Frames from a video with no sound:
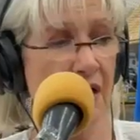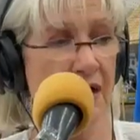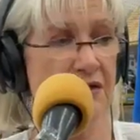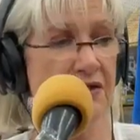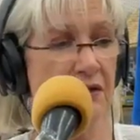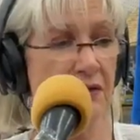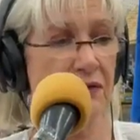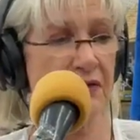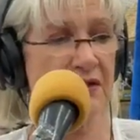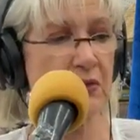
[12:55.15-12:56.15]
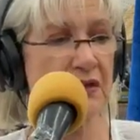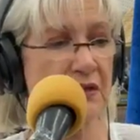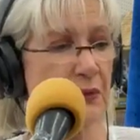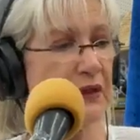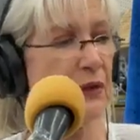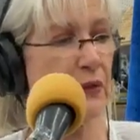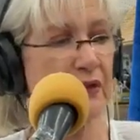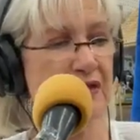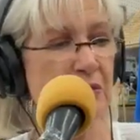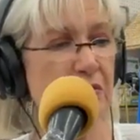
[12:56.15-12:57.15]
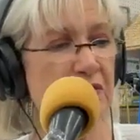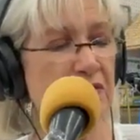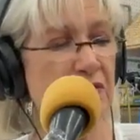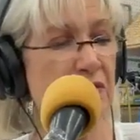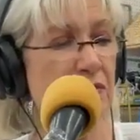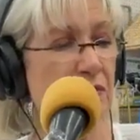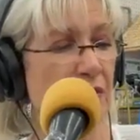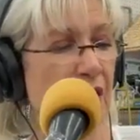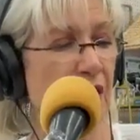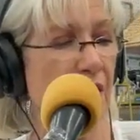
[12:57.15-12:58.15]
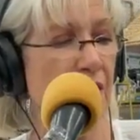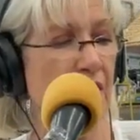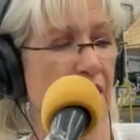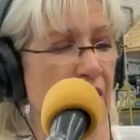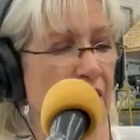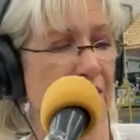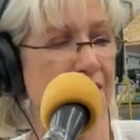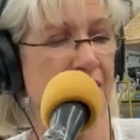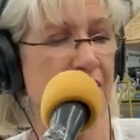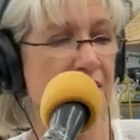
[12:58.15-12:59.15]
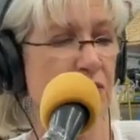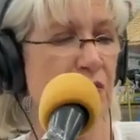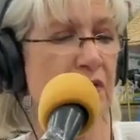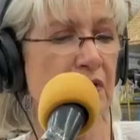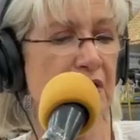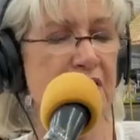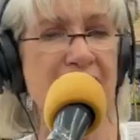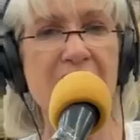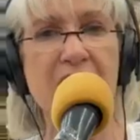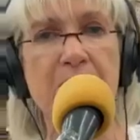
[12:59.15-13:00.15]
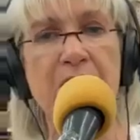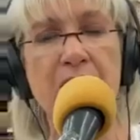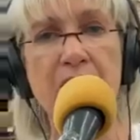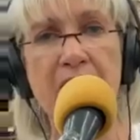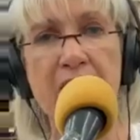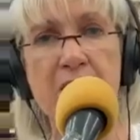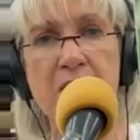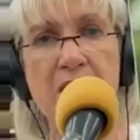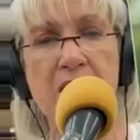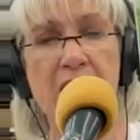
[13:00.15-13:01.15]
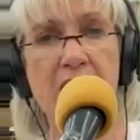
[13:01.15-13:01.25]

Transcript: And so this one's pretty reasonable too, and like I said, it's real easy to program.